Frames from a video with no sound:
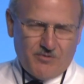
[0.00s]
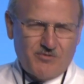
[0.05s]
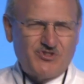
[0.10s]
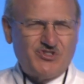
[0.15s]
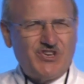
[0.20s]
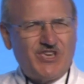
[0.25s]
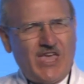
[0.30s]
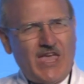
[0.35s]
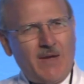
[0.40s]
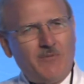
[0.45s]

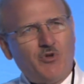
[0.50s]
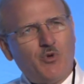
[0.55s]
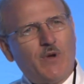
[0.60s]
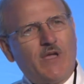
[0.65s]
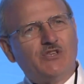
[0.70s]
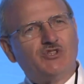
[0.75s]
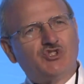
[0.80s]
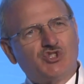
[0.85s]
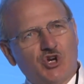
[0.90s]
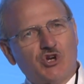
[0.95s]
She came to
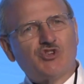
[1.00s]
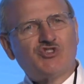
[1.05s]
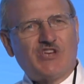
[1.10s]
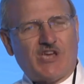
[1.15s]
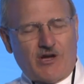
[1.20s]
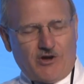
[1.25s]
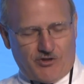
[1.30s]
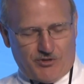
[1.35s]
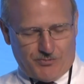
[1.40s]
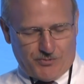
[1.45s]
a church
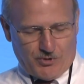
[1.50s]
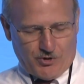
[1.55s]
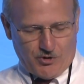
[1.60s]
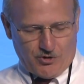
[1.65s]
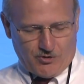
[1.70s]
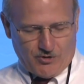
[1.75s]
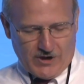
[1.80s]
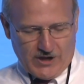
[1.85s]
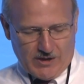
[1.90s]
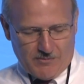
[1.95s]
health
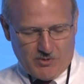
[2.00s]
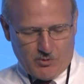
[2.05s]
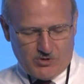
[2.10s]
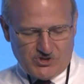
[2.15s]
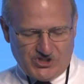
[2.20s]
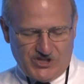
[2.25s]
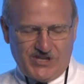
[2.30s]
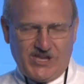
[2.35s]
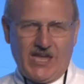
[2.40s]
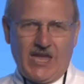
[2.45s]
program, and when
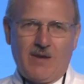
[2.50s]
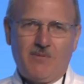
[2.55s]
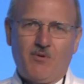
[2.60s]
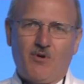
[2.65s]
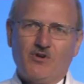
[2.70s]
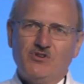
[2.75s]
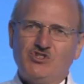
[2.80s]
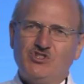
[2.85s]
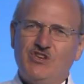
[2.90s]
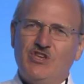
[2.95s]
she came,
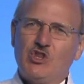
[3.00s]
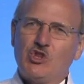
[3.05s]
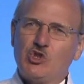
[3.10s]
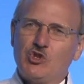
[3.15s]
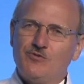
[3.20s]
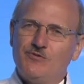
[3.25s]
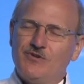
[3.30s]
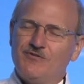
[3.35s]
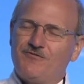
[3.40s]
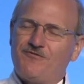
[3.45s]
she
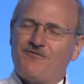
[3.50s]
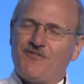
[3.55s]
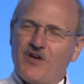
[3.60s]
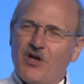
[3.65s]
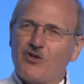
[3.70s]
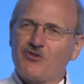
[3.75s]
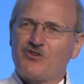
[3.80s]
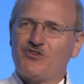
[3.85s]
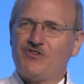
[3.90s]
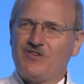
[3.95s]

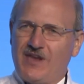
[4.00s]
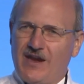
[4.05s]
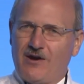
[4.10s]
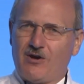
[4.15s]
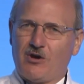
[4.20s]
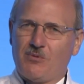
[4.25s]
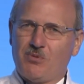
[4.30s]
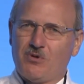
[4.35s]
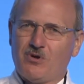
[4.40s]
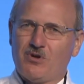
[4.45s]
felt
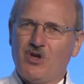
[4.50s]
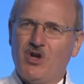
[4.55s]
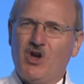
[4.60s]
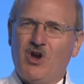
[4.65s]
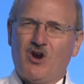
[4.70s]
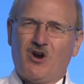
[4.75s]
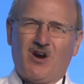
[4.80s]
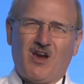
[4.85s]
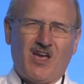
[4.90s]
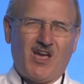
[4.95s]
terrible.
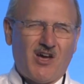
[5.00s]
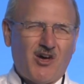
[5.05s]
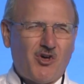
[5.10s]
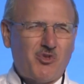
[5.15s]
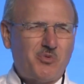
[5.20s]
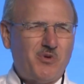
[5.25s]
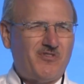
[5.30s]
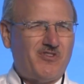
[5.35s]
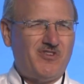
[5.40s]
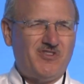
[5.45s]
Her
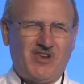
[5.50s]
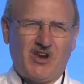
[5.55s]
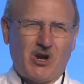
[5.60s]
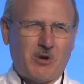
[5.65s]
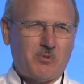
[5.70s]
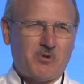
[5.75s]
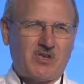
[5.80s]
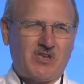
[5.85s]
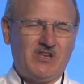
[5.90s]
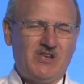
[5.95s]
health was in
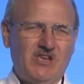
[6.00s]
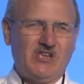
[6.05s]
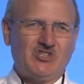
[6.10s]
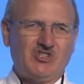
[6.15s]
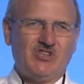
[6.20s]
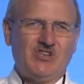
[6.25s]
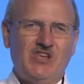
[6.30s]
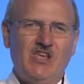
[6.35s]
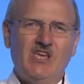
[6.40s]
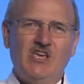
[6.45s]
terrible
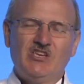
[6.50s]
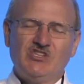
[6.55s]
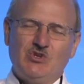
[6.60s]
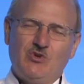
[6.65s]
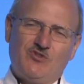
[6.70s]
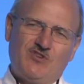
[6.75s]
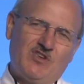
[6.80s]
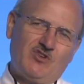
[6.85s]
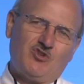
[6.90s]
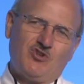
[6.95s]
condition. She
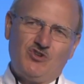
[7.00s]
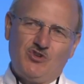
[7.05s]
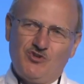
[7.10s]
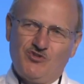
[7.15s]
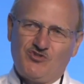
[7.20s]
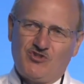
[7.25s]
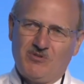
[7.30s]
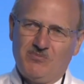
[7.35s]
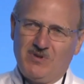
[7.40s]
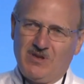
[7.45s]
was
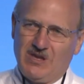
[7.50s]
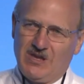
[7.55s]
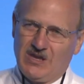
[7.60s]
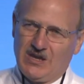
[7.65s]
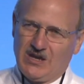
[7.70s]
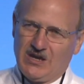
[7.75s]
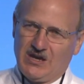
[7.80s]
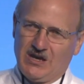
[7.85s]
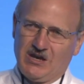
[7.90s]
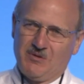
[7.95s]
introduced to
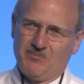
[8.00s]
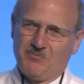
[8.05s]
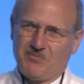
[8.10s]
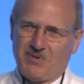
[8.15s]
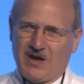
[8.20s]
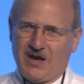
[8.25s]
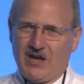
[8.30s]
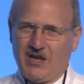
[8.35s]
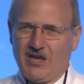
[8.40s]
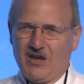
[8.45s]
me
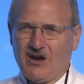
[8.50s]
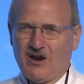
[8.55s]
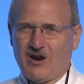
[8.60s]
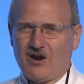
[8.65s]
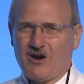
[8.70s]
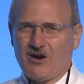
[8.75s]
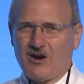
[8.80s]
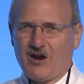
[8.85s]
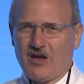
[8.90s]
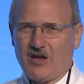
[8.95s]
by
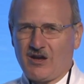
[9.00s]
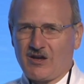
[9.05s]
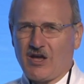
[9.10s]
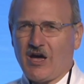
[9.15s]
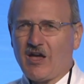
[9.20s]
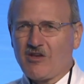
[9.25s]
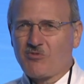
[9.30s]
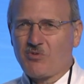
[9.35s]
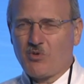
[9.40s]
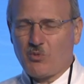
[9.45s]
our
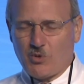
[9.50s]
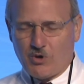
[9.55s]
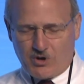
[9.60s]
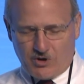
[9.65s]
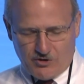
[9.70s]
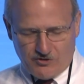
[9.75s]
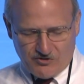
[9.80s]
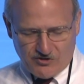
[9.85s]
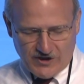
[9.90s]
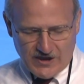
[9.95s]
gospel
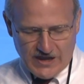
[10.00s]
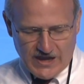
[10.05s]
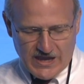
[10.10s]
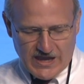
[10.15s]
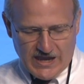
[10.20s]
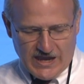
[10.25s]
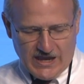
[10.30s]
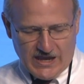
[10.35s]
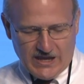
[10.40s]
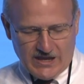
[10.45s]
workers.
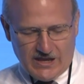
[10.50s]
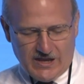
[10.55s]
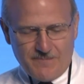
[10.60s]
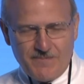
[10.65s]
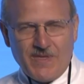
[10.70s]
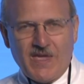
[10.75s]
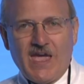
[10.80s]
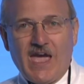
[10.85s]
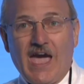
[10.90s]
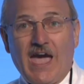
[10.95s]
And
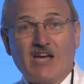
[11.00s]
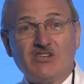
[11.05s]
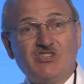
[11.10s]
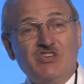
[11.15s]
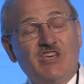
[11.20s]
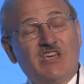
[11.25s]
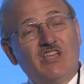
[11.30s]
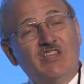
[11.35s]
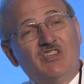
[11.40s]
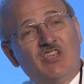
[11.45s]
as
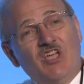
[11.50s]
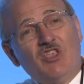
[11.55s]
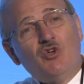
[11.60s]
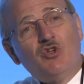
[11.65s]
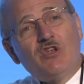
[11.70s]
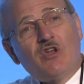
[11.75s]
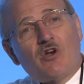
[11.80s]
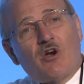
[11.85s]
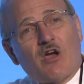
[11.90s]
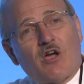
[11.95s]
she
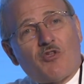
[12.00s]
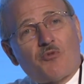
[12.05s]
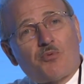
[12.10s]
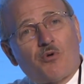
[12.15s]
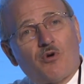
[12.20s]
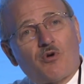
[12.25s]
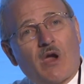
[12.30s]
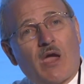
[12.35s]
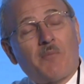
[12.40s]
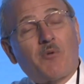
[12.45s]
continued in her health
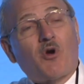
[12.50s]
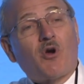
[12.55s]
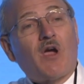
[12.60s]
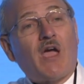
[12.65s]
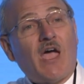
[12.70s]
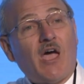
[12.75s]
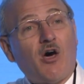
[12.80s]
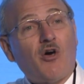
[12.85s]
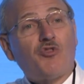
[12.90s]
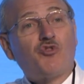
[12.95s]
program, her
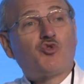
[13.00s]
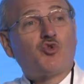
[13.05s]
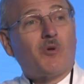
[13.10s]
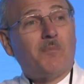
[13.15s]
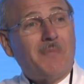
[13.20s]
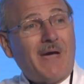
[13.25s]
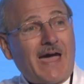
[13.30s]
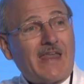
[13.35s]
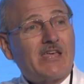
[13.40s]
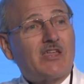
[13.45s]
health
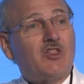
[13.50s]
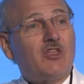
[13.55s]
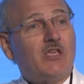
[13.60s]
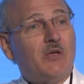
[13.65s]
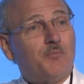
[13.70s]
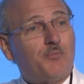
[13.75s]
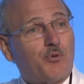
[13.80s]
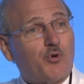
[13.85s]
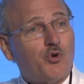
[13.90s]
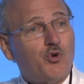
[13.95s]
dramatically
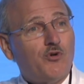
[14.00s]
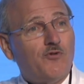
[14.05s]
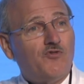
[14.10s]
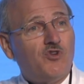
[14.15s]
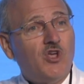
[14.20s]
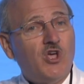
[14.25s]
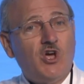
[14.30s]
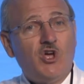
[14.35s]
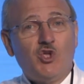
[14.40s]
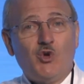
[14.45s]

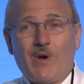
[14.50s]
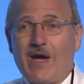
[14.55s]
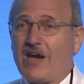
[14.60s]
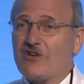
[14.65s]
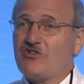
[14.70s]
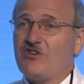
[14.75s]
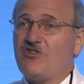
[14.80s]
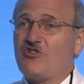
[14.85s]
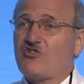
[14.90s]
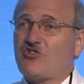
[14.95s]
improved. You
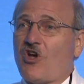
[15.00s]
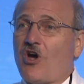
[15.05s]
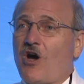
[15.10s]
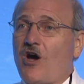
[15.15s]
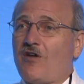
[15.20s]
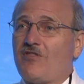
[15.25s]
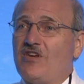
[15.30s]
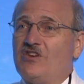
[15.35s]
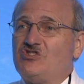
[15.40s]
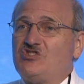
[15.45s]
actually
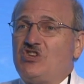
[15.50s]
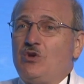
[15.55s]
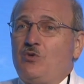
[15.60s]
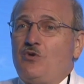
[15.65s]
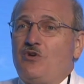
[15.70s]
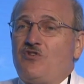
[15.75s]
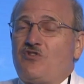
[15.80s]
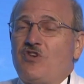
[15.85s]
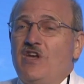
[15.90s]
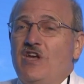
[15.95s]
saw that she
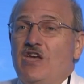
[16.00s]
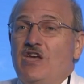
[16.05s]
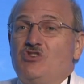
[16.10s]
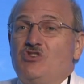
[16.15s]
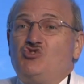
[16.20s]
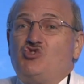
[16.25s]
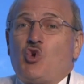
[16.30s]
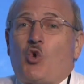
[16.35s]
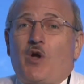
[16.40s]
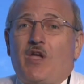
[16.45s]
was
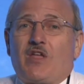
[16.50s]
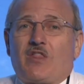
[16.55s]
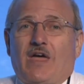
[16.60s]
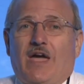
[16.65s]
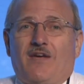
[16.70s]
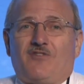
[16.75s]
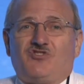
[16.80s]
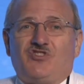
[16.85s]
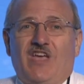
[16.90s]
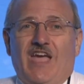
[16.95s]
enjoying
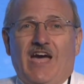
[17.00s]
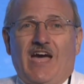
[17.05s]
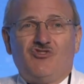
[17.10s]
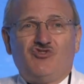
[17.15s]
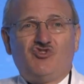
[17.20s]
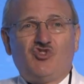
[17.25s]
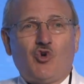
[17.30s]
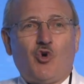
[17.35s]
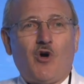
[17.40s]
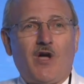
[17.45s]
life. She
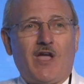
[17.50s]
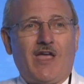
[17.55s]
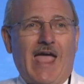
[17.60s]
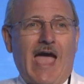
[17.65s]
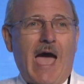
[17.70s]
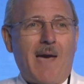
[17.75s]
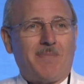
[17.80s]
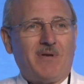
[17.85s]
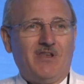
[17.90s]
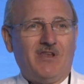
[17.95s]
had joy and
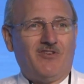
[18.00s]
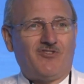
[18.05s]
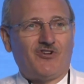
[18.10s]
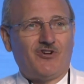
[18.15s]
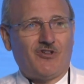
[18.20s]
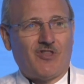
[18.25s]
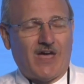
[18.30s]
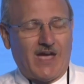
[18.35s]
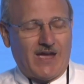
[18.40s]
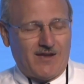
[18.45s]
happiness
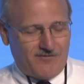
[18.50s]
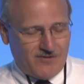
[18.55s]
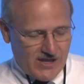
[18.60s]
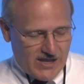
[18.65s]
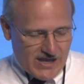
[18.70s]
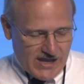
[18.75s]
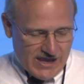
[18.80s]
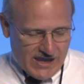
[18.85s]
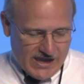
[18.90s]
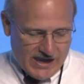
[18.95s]
in her life.
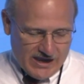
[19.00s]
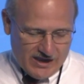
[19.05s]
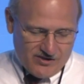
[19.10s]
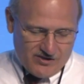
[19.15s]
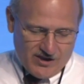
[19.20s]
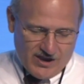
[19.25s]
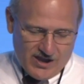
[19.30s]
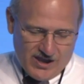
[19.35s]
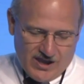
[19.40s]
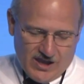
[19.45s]

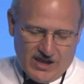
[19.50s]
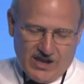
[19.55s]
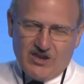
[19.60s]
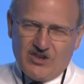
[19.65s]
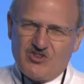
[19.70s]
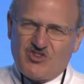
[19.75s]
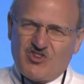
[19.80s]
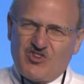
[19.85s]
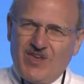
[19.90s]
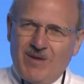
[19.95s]
And
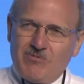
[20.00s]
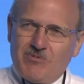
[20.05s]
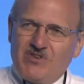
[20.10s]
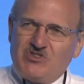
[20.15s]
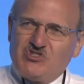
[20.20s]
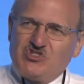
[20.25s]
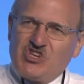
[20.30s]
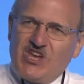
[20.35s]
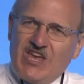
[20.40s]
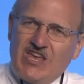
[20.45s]
it seemed to be
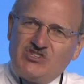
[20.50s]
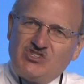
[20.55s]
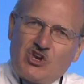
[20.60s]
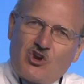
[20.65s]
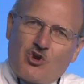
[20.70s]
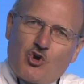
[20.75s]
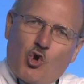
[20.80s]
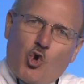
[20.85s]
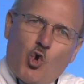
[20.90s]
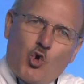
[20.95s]

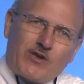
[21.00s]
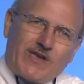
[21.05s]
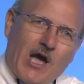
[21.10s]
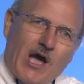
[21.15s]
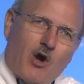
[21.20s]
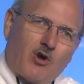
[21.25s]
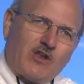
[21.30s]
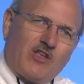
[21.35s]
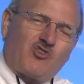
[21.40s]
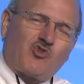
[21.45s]
changing her whole
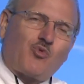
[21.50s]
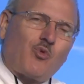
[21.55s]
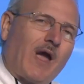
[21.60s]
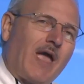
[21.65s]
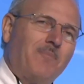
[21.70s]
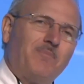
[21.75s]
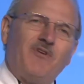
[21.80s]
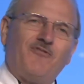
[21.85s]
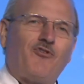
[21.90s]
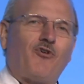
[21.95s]
countenance
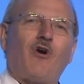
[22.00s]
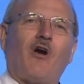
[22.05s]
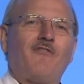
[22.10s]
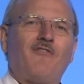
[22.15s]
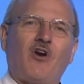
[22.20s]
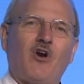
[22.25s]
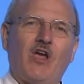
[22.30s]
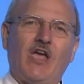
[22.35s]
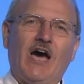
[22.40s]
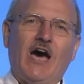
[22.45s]
right before our
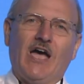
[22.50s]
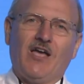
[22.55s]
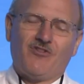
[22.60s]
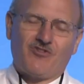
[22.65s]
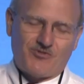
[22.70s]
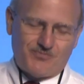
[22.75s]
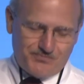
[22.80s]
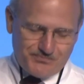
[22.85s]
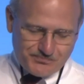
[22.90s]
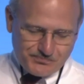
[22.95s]
very eyes.